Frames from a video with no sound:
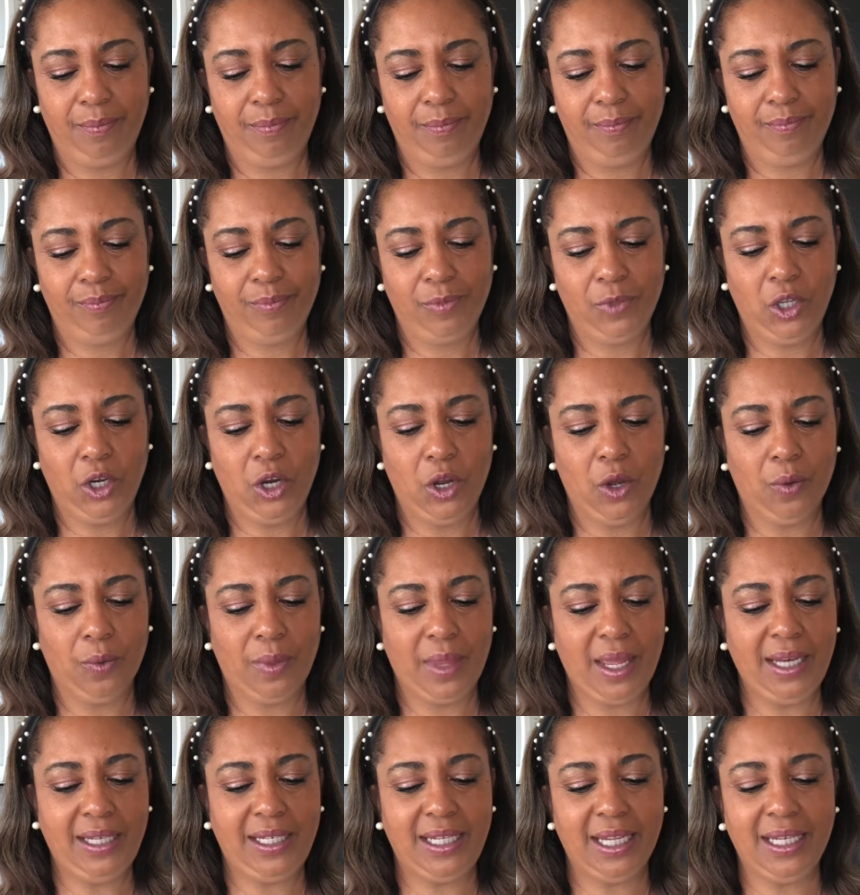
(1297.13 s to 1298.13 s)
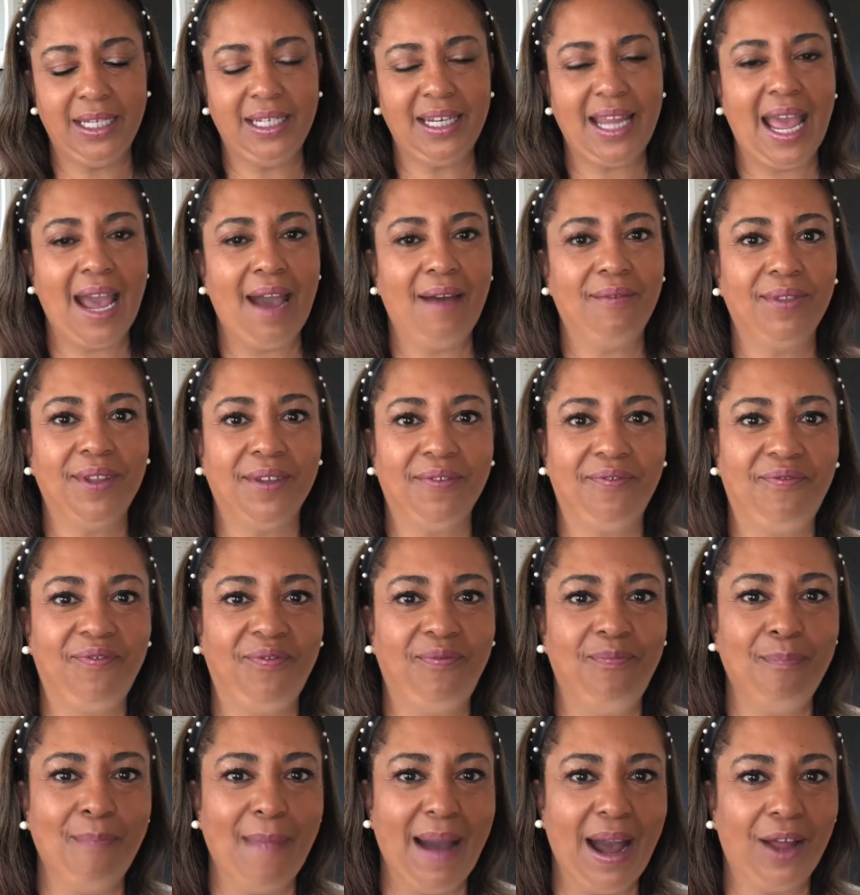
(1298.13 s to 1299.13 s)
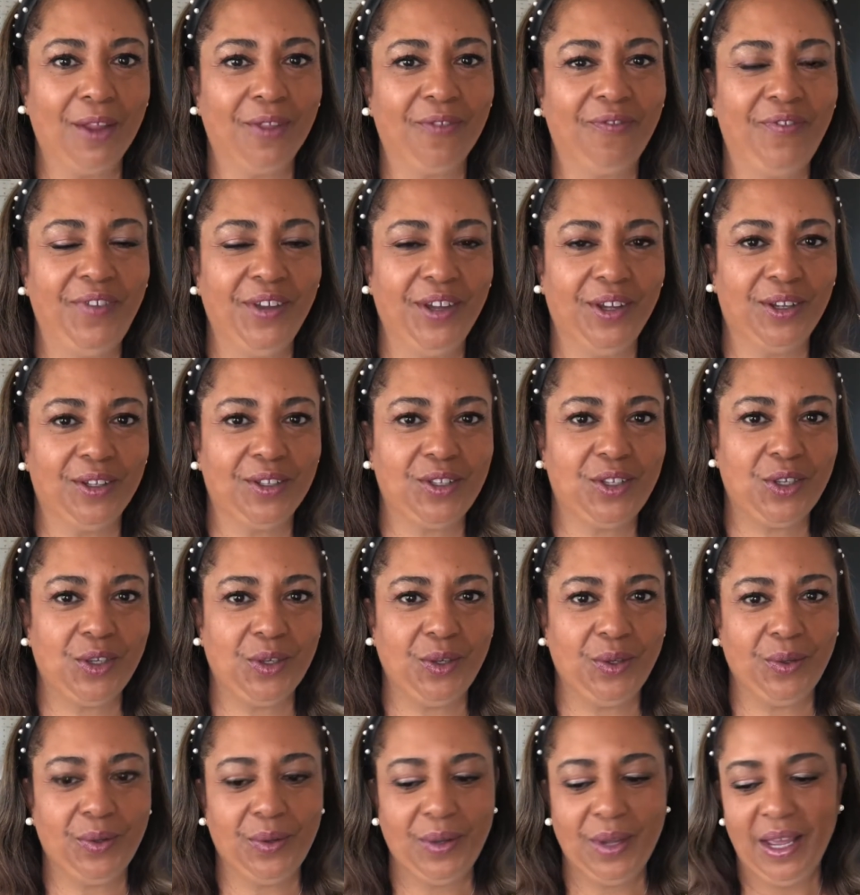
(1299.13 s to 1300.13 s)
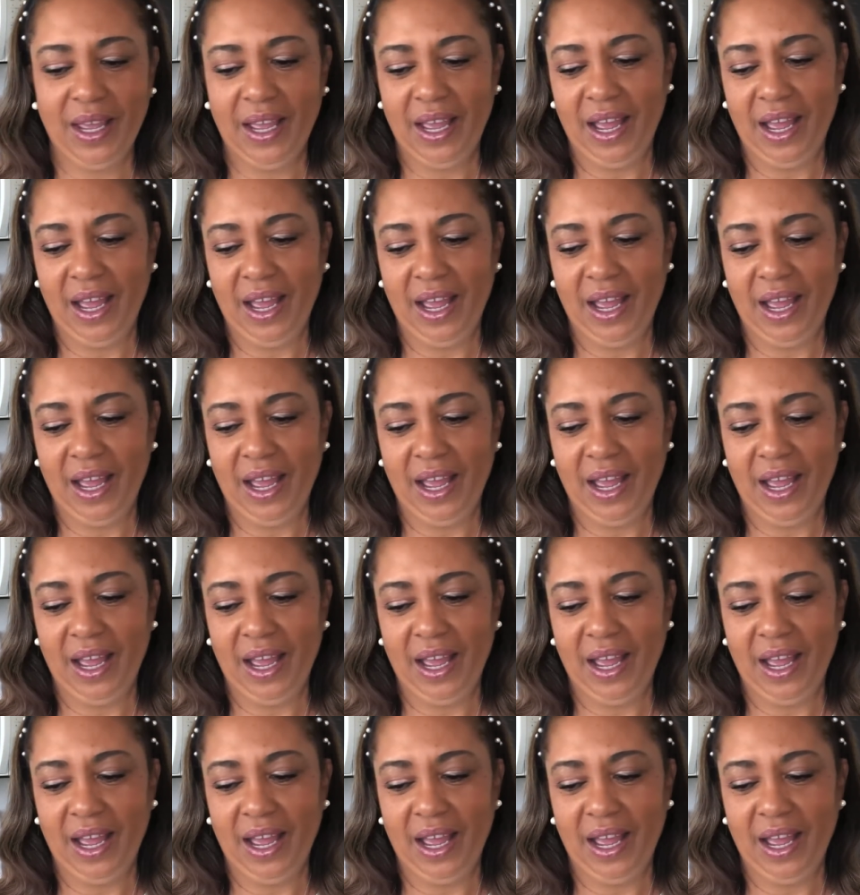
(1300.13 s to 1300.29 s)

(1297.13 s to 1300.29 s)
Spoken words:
You know, they didn't have the mouthfeel to